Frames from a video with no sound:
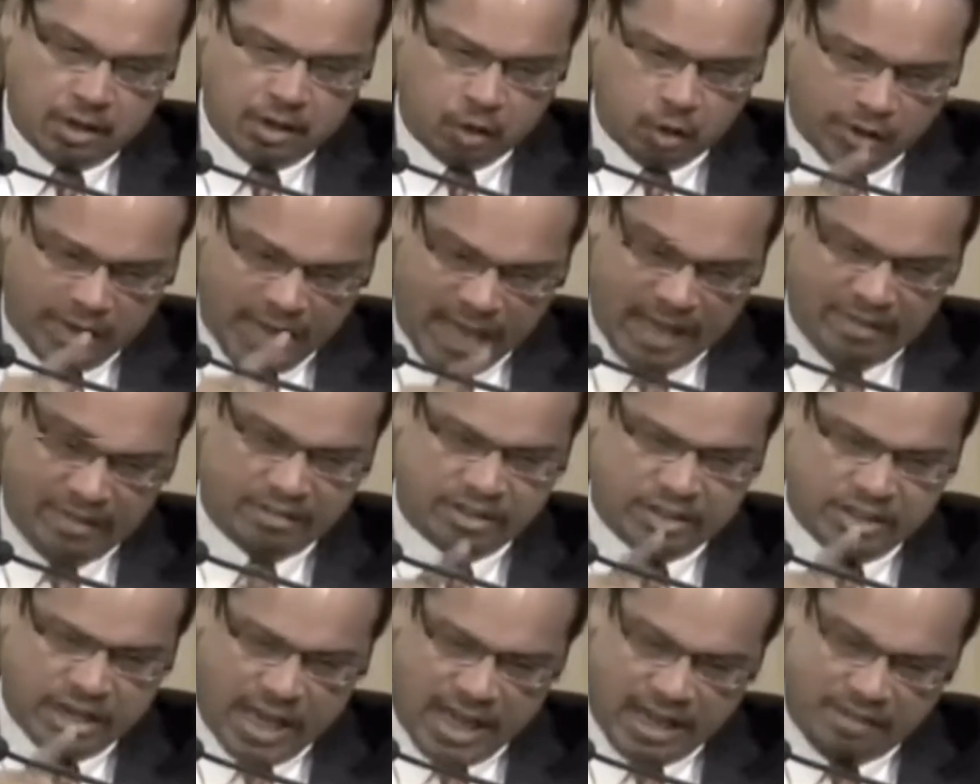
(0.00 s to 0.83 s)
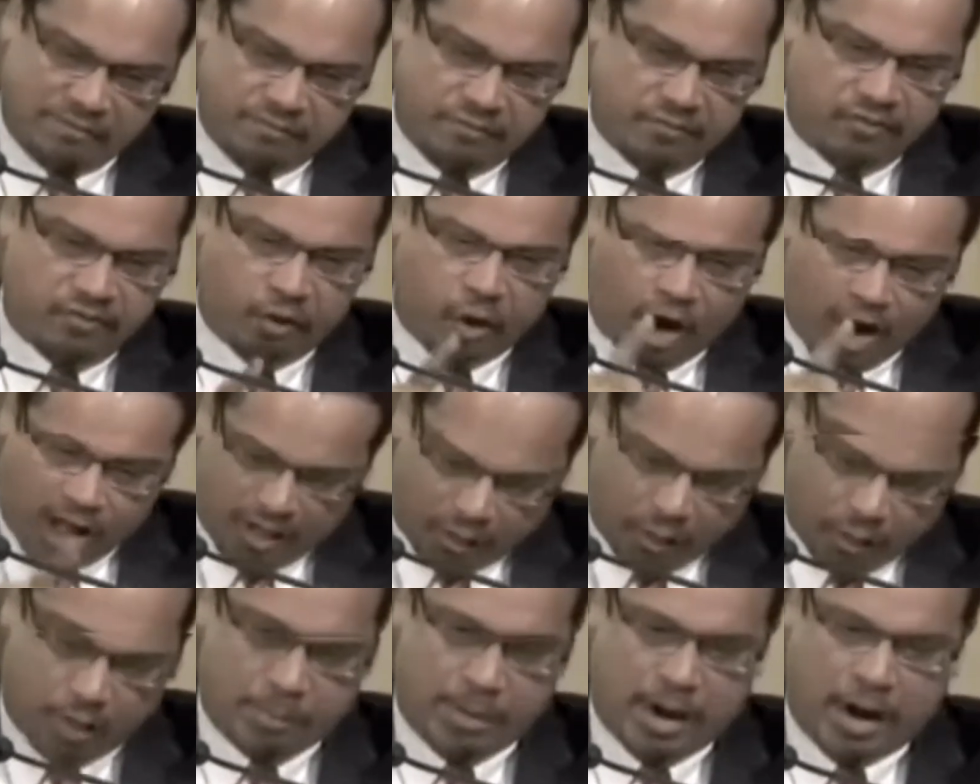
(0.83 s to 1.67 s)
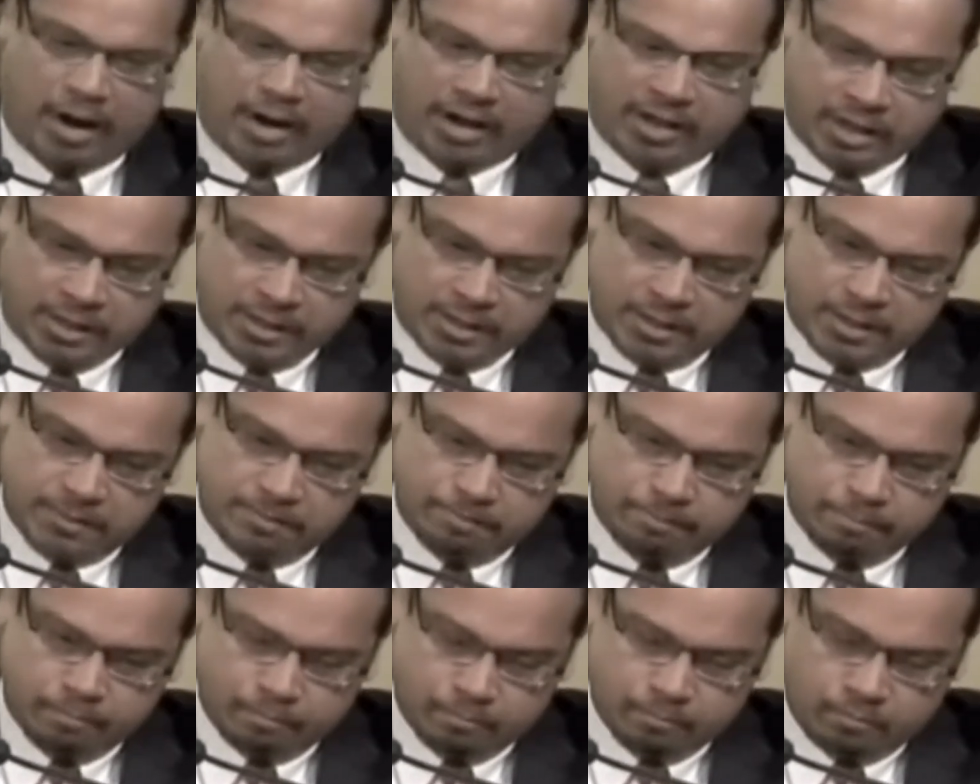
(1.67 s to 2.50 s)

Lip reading: who gave his life for other Americans.